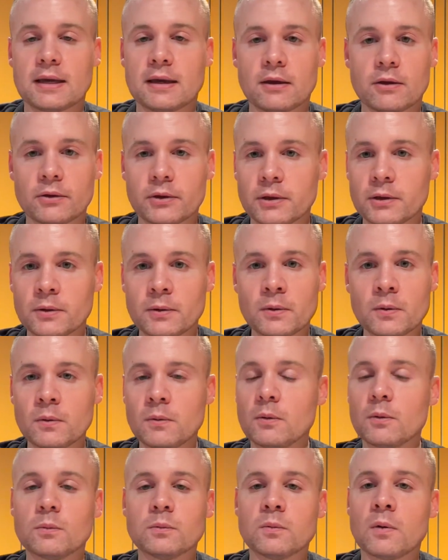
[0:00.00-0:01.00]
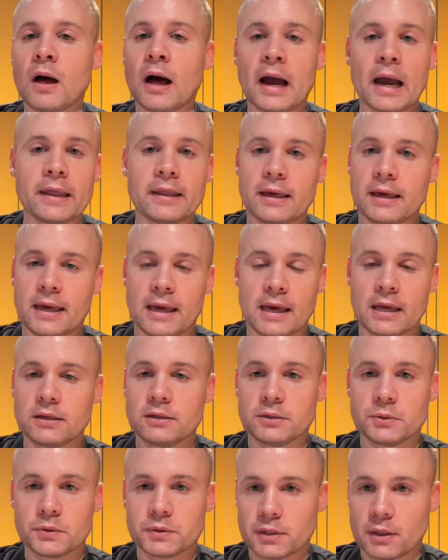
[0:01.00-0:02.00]
tell you why they can't
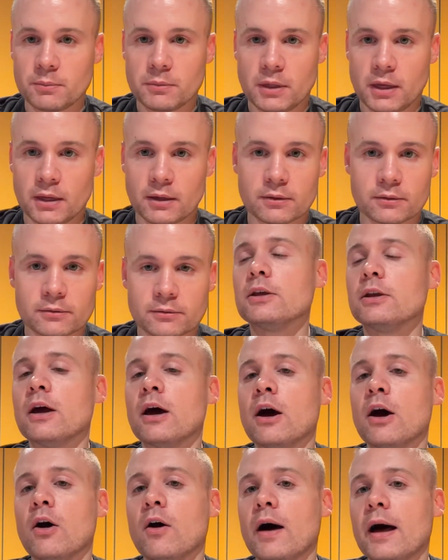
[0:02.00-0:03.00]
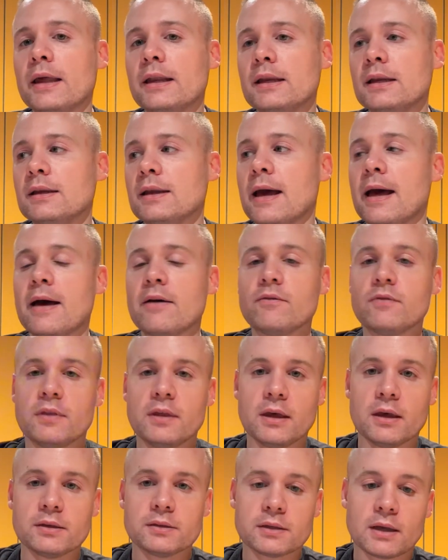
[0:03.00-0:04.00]
do something. I didn't have
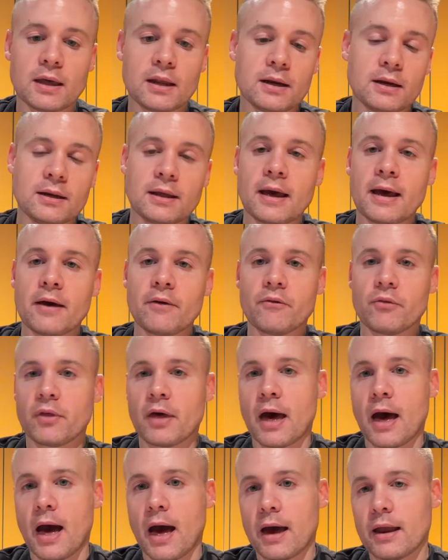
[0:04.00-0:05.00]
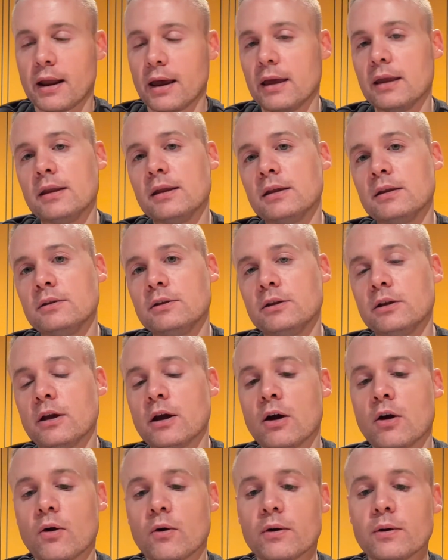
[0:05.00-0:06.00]
this. I didn't have that. I didn't,
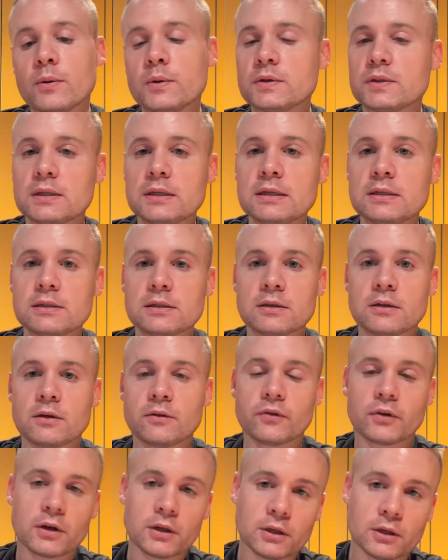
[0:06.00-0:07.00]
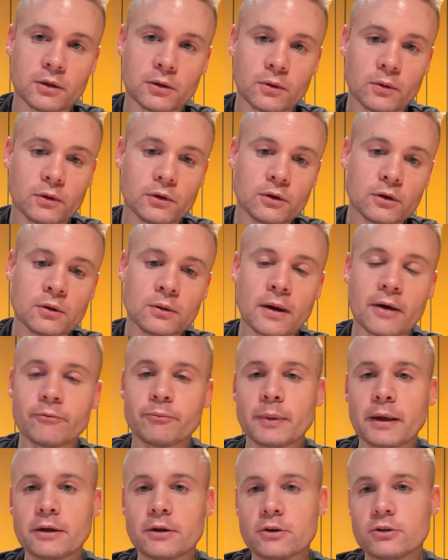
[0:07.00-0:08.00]
it was easier for you. You have
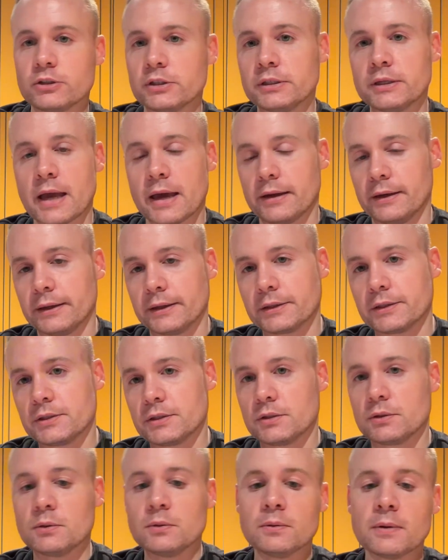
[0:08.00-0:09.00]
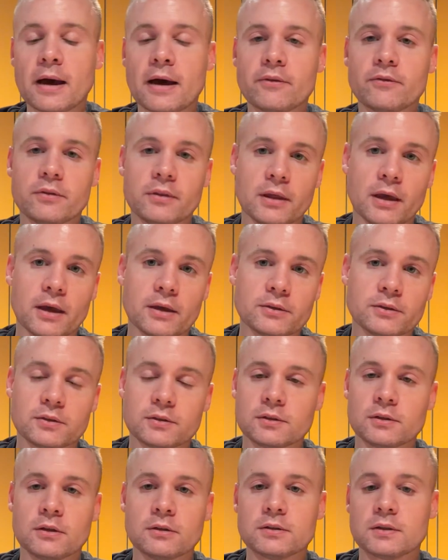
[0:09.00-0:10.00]
better genetics. You have
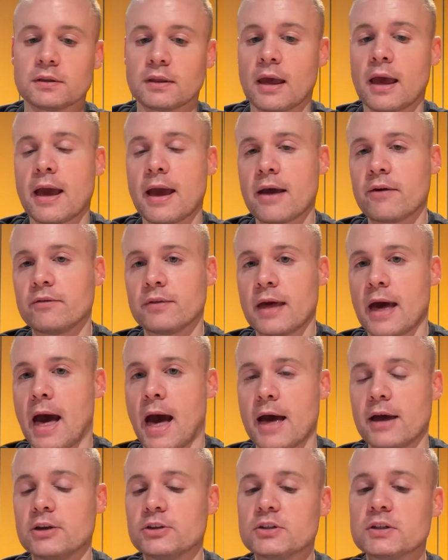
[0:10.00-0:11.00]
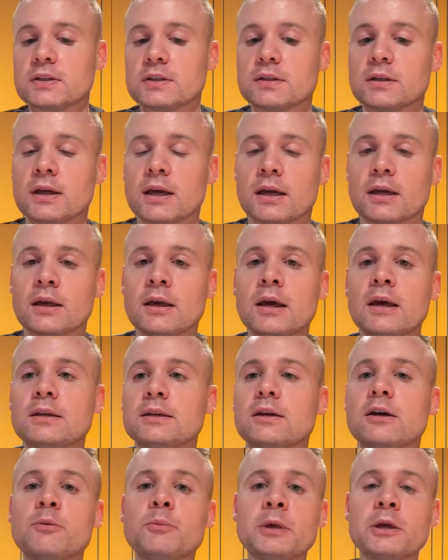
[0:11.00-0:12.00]
this. It's like they have that. It's just like,
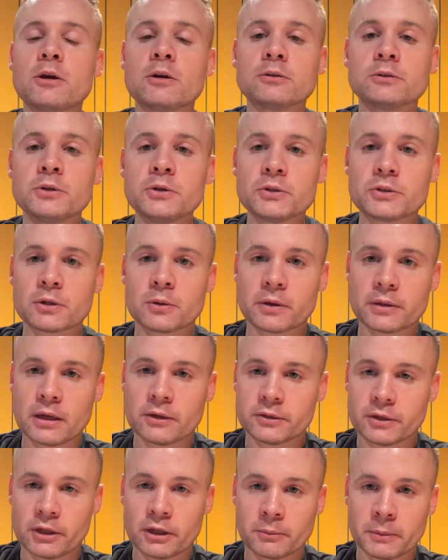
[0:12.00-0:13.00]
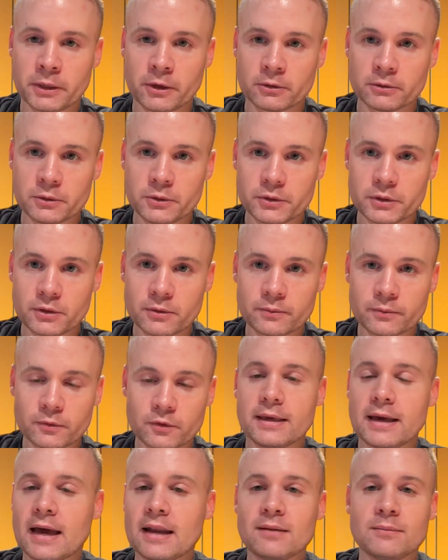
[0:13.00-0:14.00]
tell me you're a loser without telling me you're a loser.
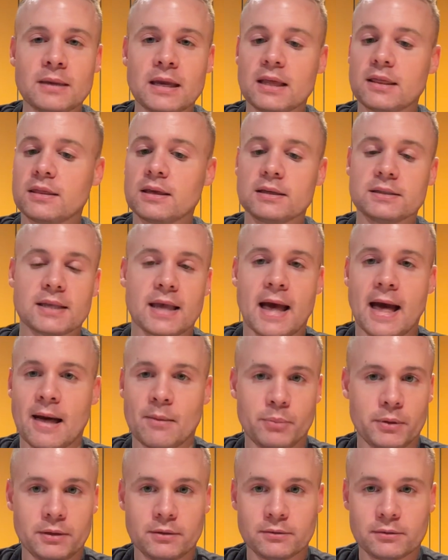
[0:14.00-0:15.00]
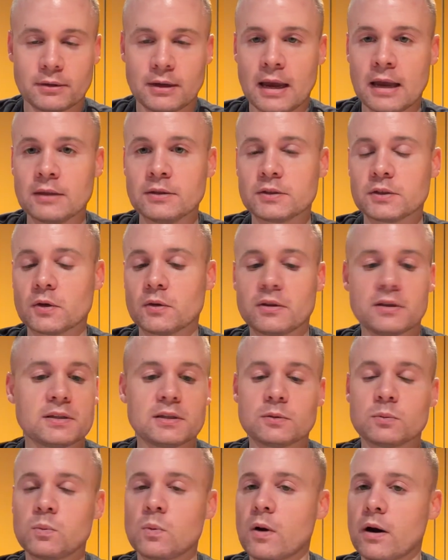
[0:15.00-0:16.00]
You got to make things happen. And so this
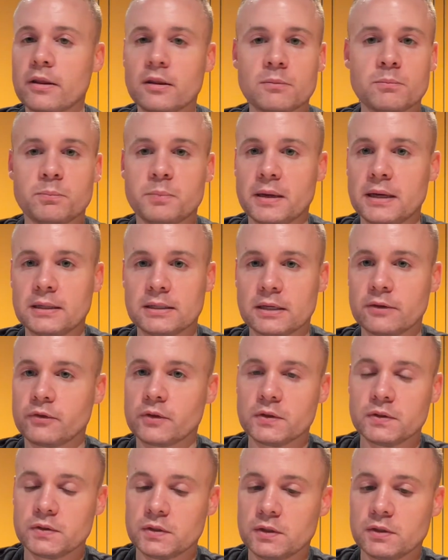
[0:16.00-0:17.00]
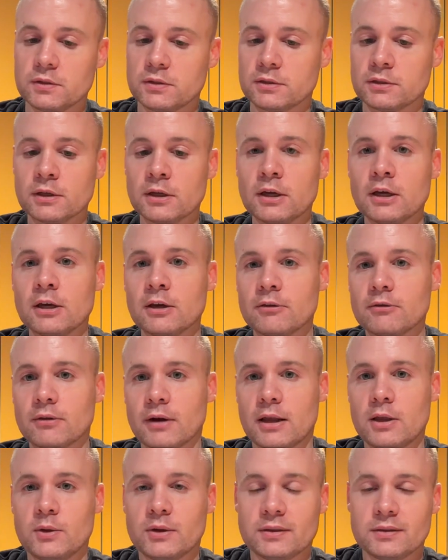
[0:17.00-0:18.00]
is one of the big differences,
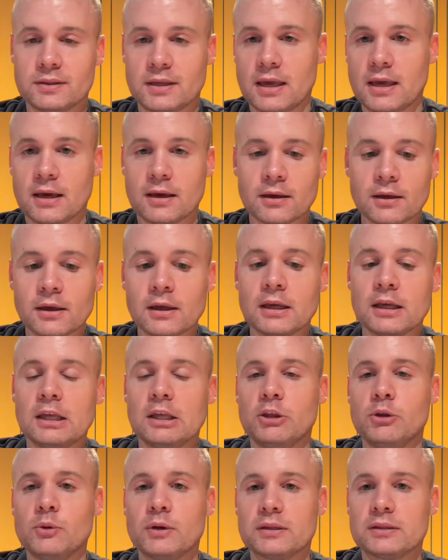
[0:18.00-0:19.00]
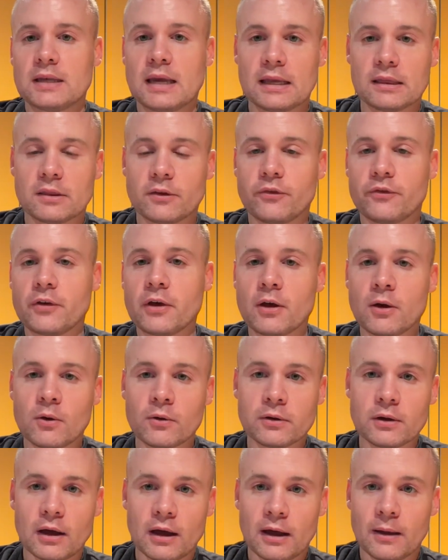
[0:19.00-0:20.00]
right? You could take the
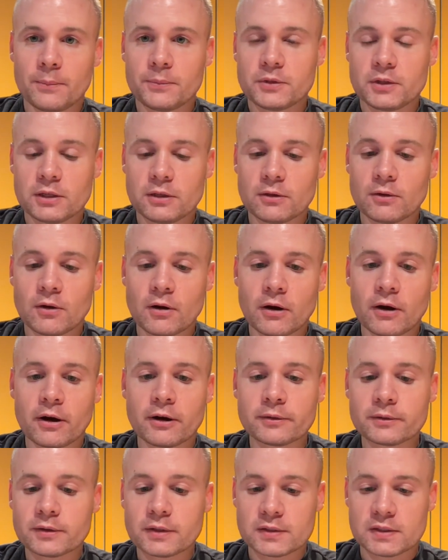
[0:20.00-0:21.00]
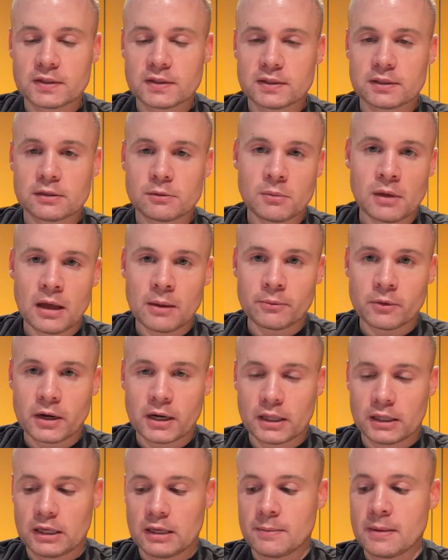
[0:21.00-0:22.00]
phone up to because this is the mom
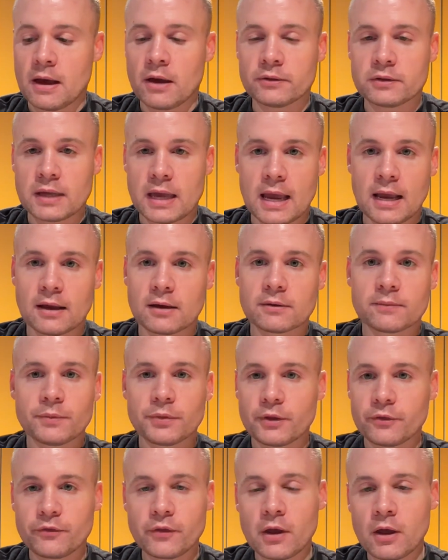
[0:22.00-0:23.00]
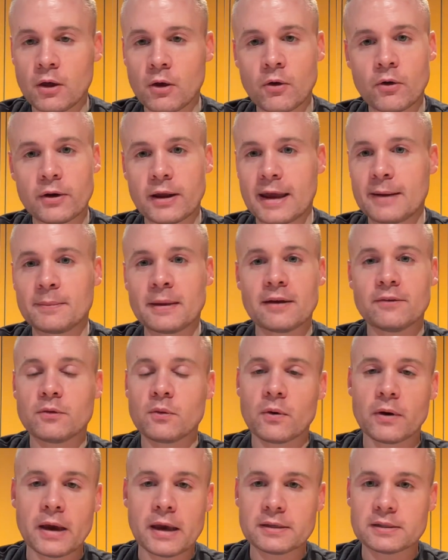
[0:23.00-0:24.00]
writing the email, take the phone and my
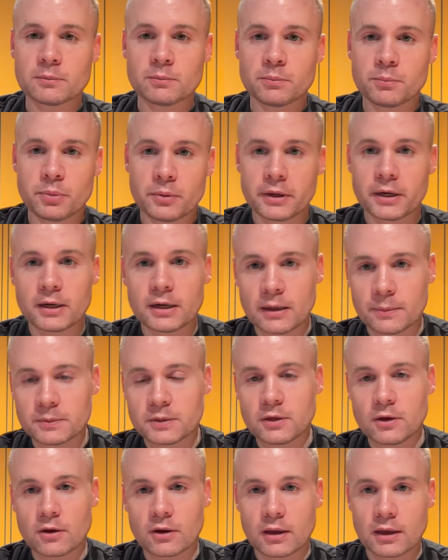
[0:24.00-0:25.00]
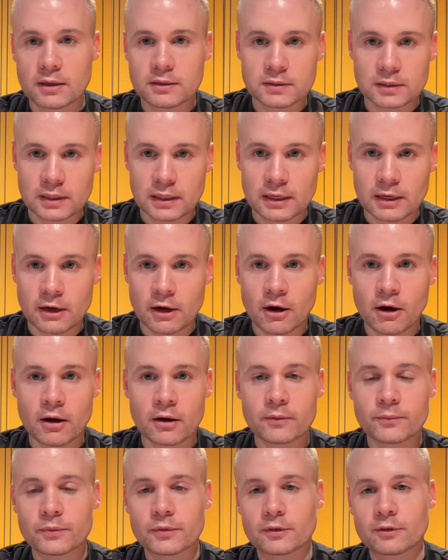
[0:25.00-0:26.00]
voice and put it up to your kid's
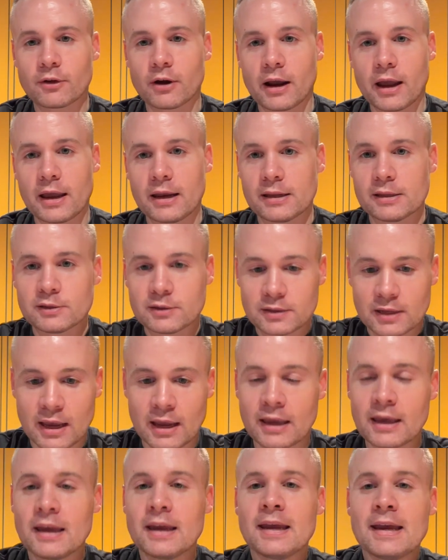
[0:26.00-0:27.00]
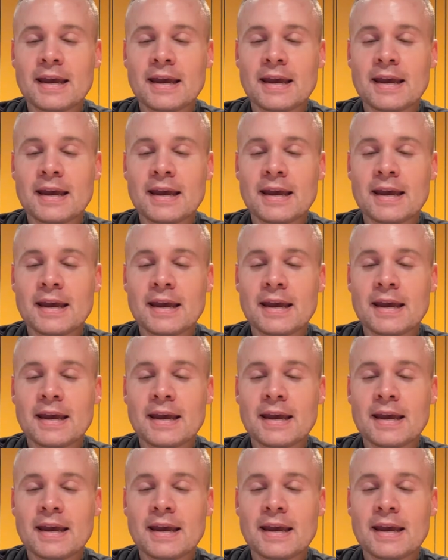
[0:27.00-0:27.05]
ear, right? And say,